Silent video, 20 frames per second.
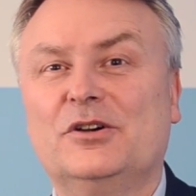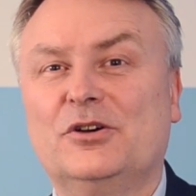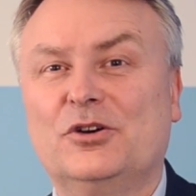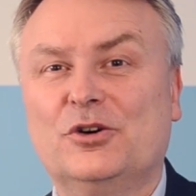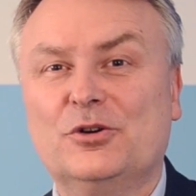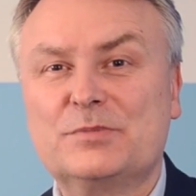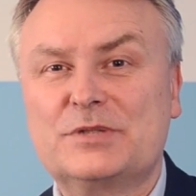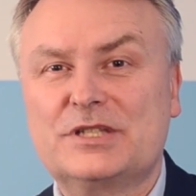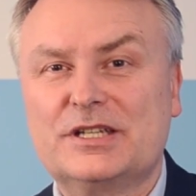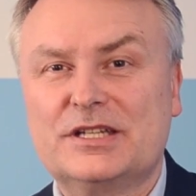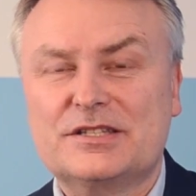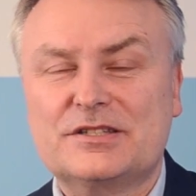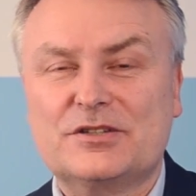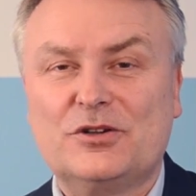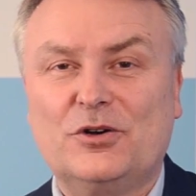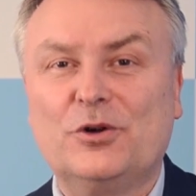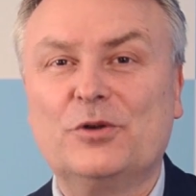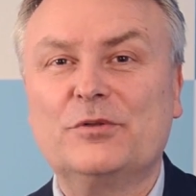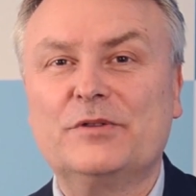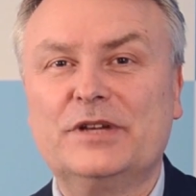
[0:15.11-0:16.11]
home tests
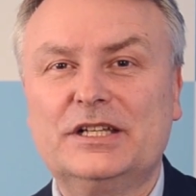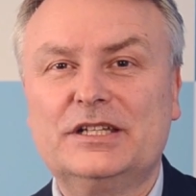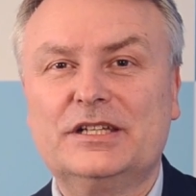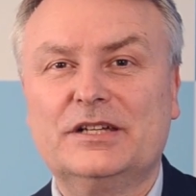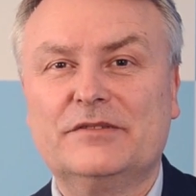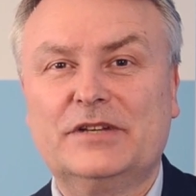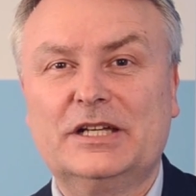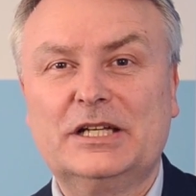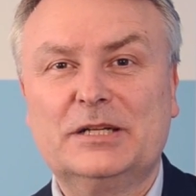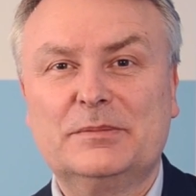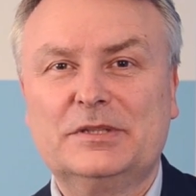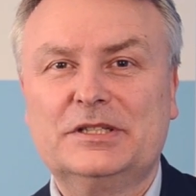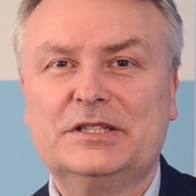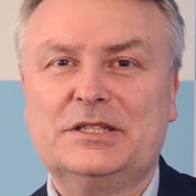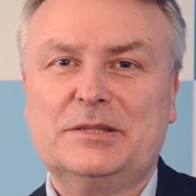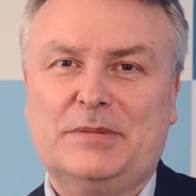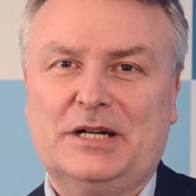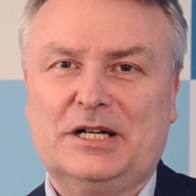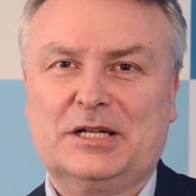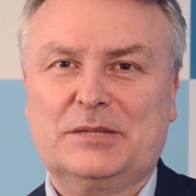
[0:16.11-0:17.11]
already available in
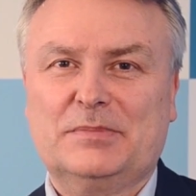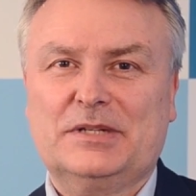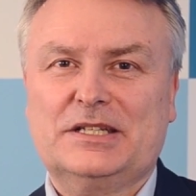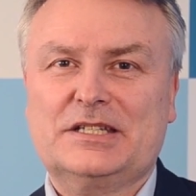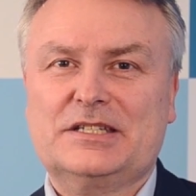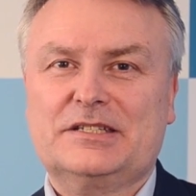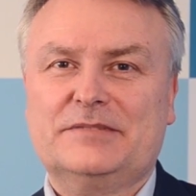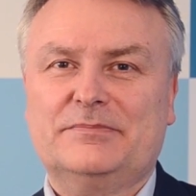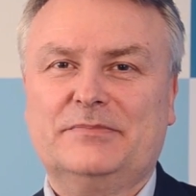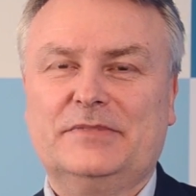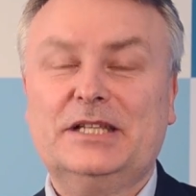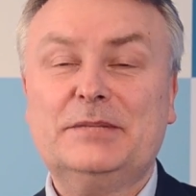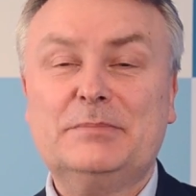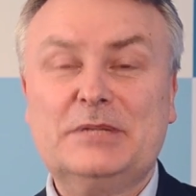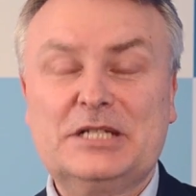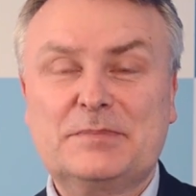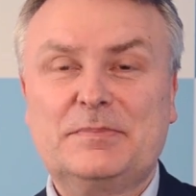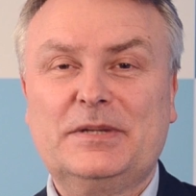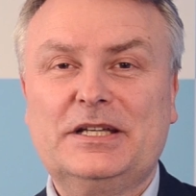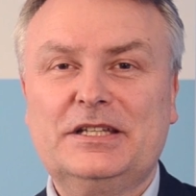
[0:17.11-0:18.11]
the marketplace? Let me
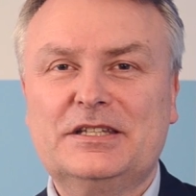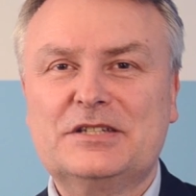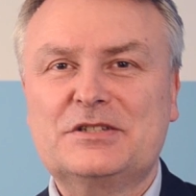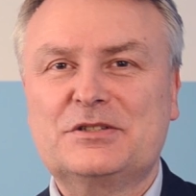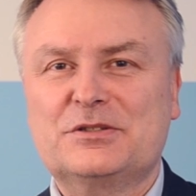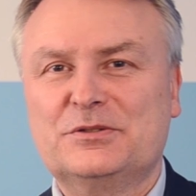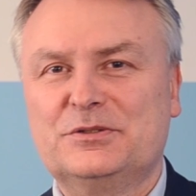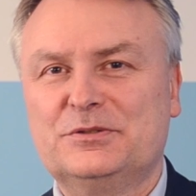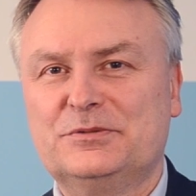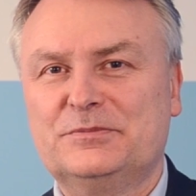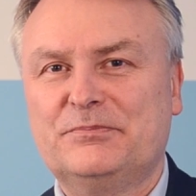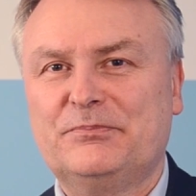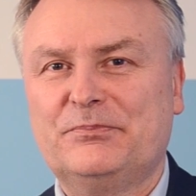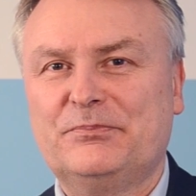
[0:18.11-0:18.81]
explain this to you.